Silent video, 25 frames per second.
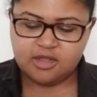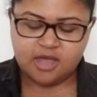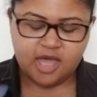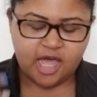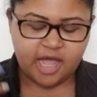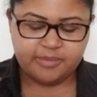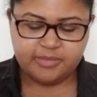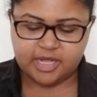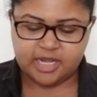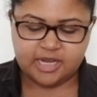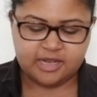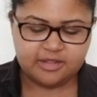
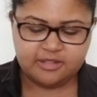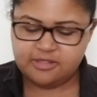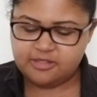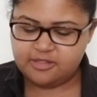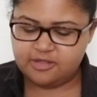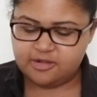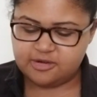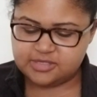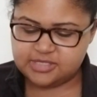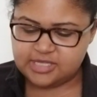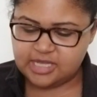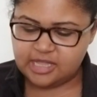I'm, and
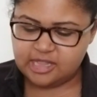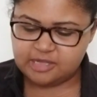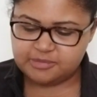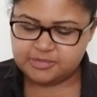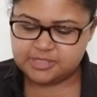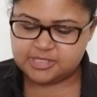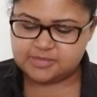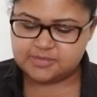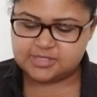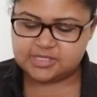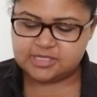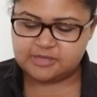they're telling me
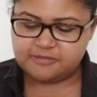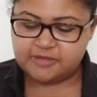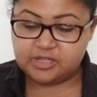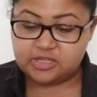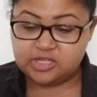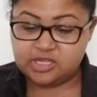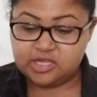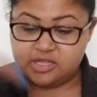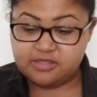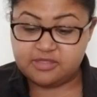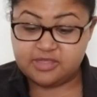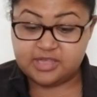
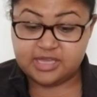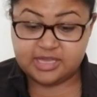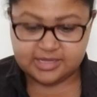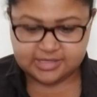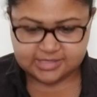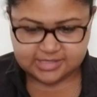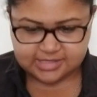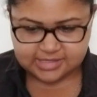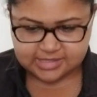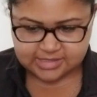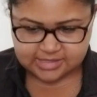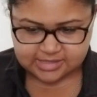specifically
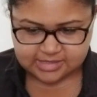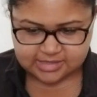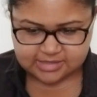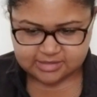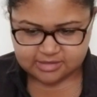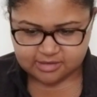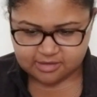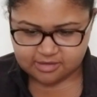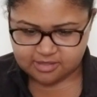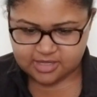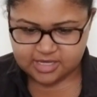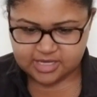this,
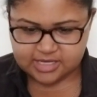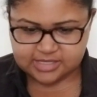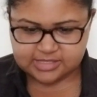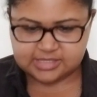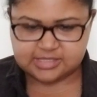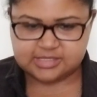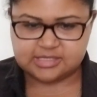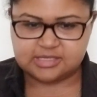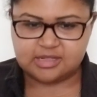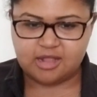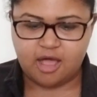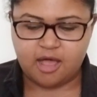
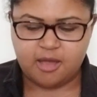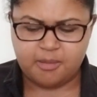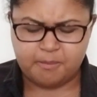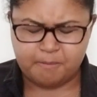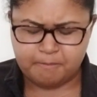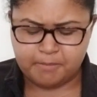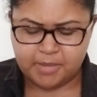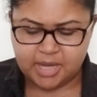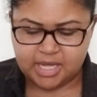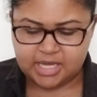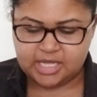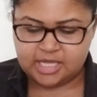this, not
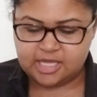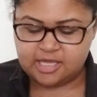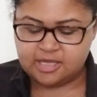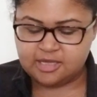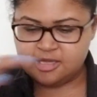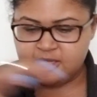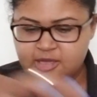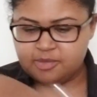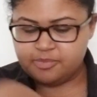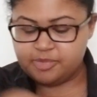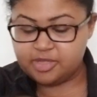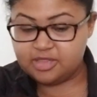
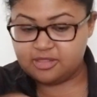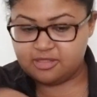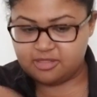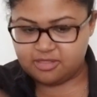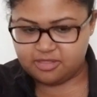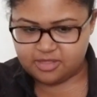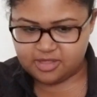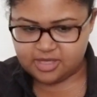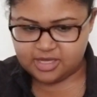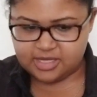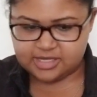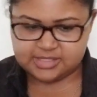money, but
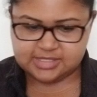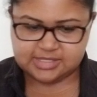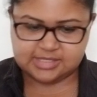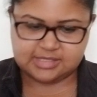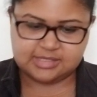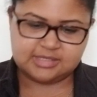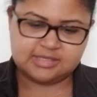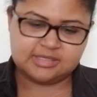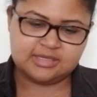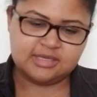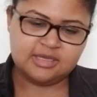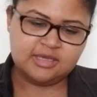
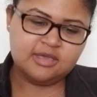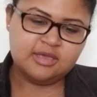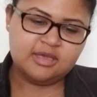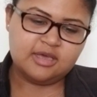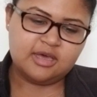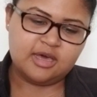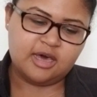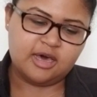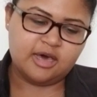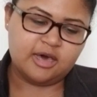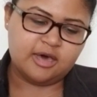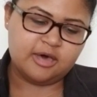this.
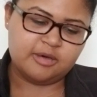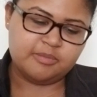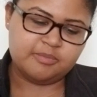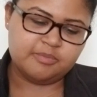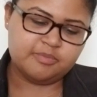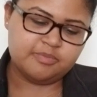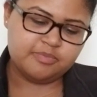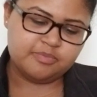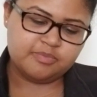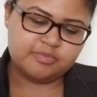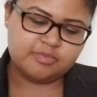Um,